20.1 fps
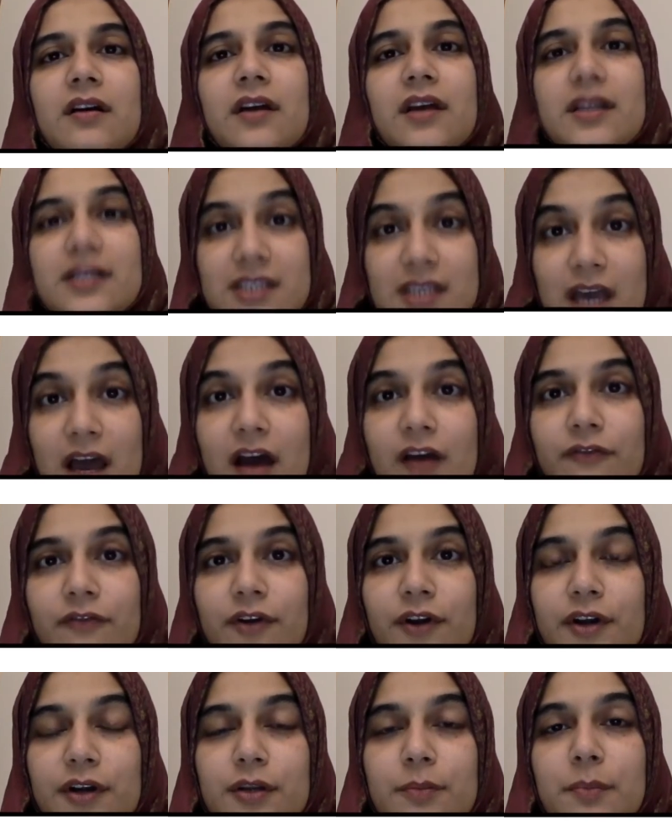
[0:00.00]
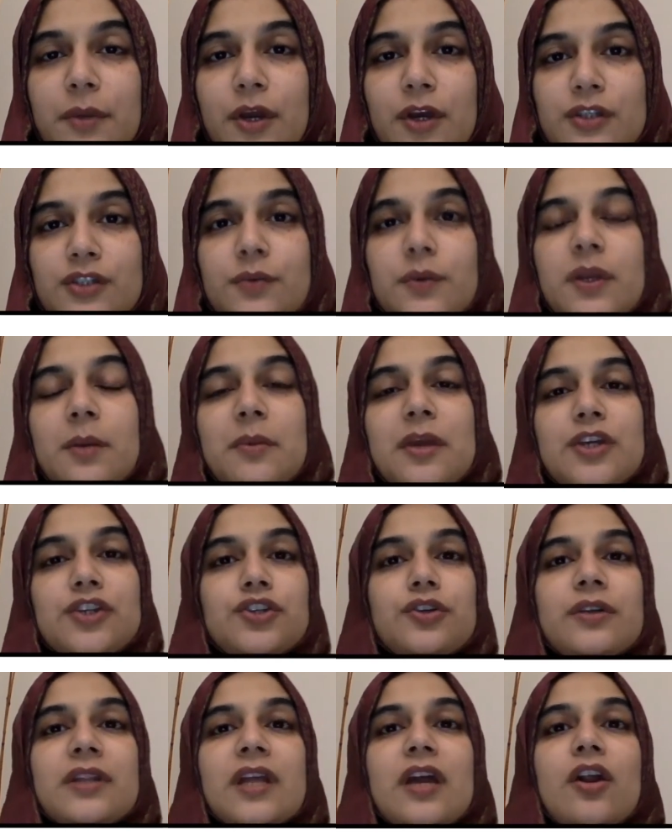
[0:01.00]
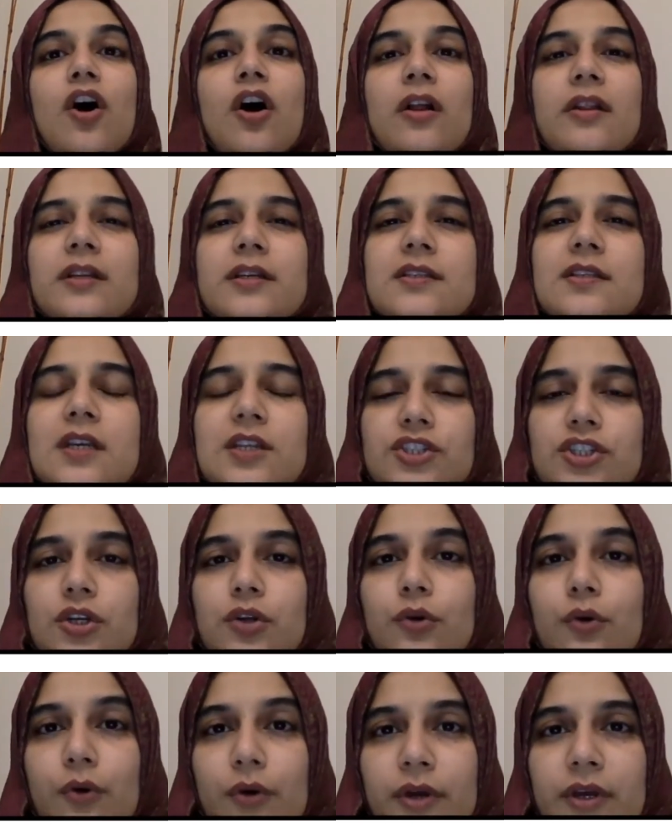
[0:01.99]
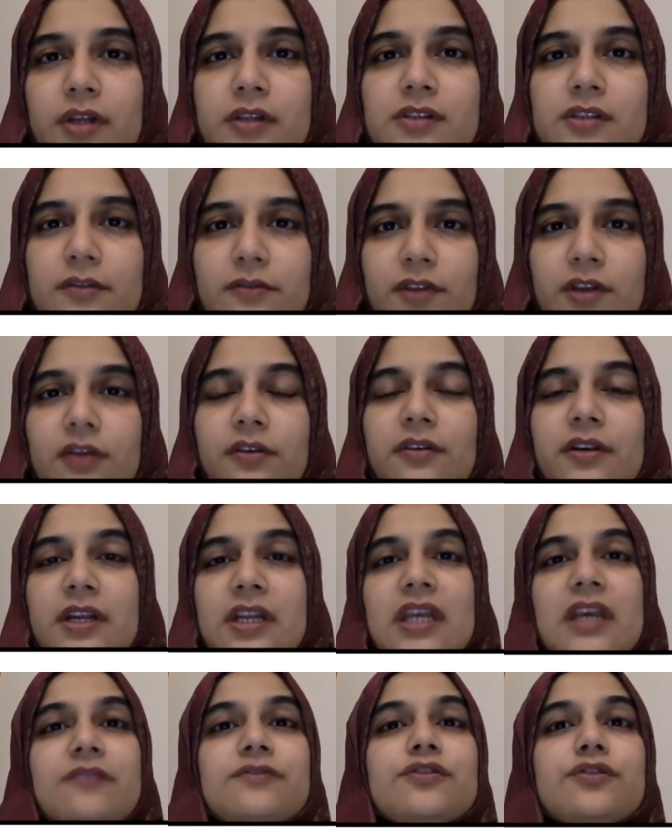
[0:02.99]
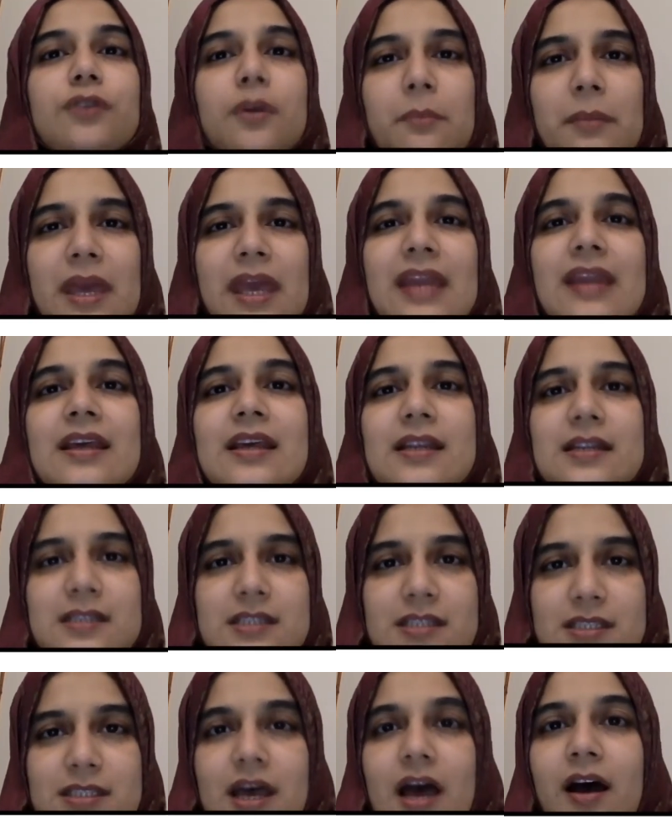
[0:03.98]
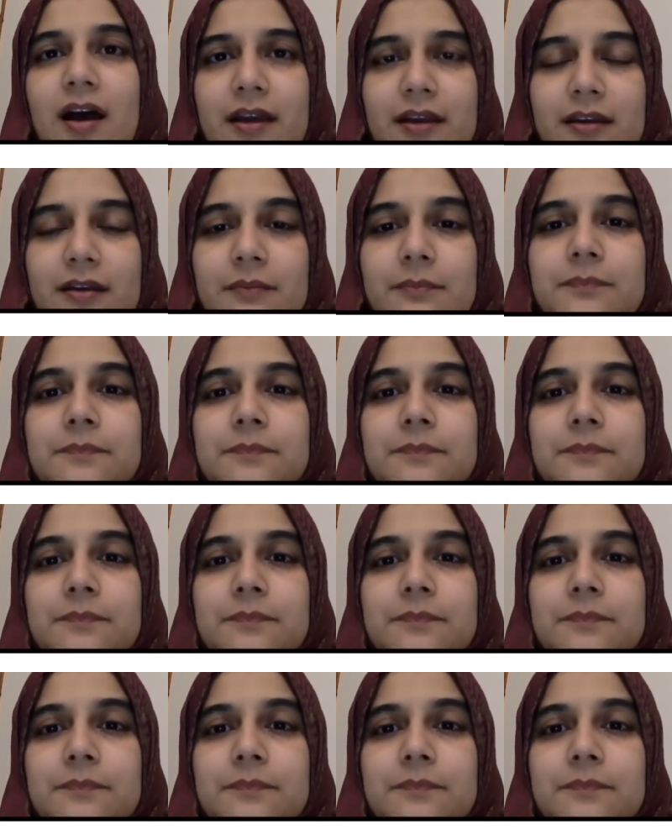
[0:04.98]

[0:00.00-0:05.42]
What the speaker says: it's covered, because you want to make sure that all the essential oils of the curry leaves remain inside.